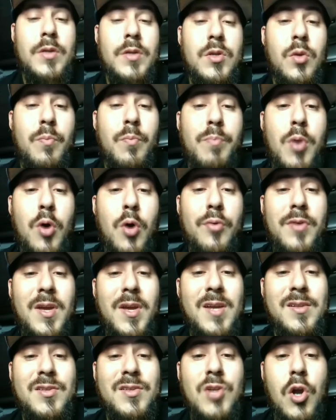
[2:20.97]
So
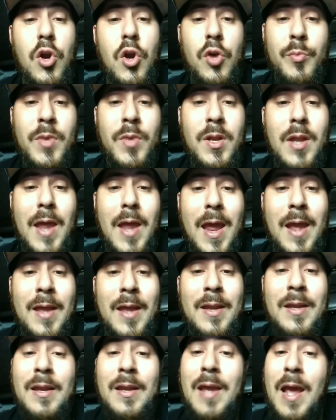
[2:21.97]
both in tournament
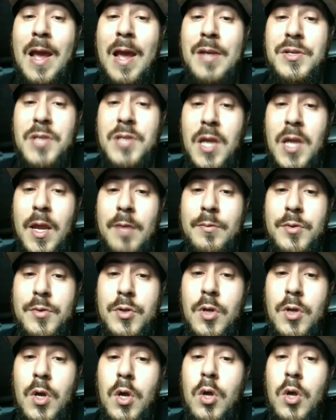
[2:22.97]
and in cash
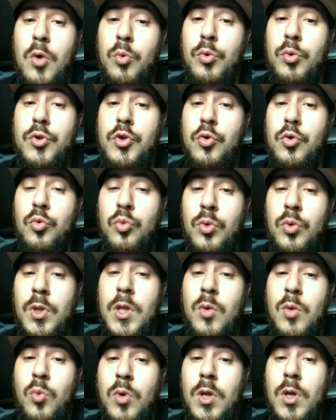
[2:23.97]
games, what you
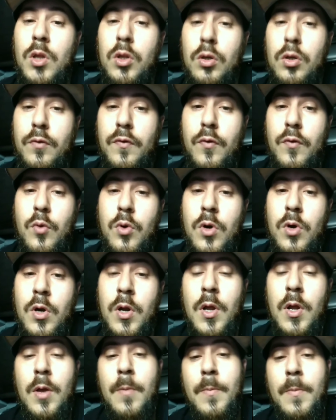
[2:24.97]
really want to look
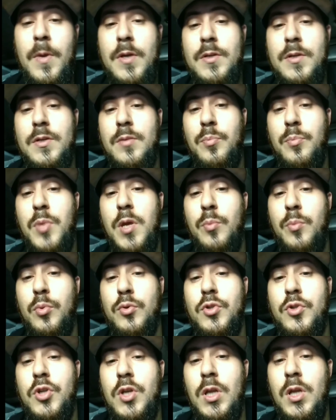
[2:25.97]
for is the
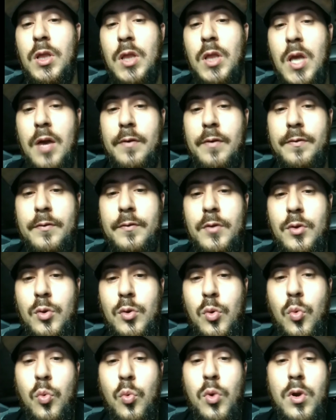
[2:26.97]
people to your left.
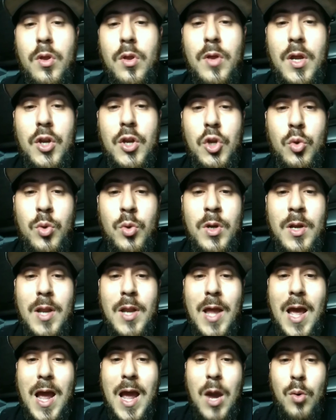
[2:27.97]
What are they
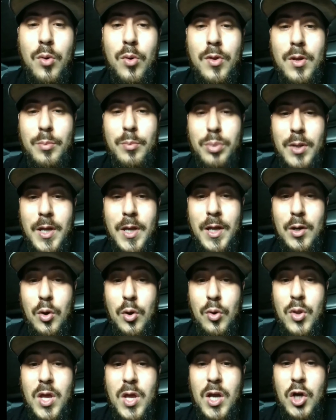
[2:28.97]
doing? How are they
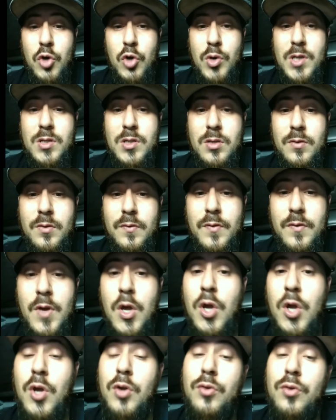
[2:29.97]
playing? Are they aggressive?
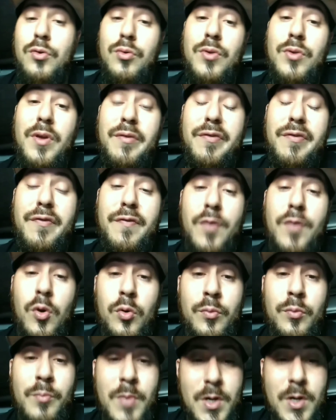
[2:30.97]
Do they
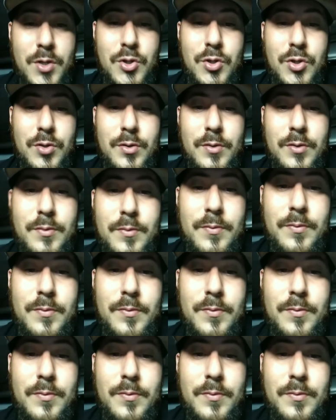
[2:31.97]
fold much?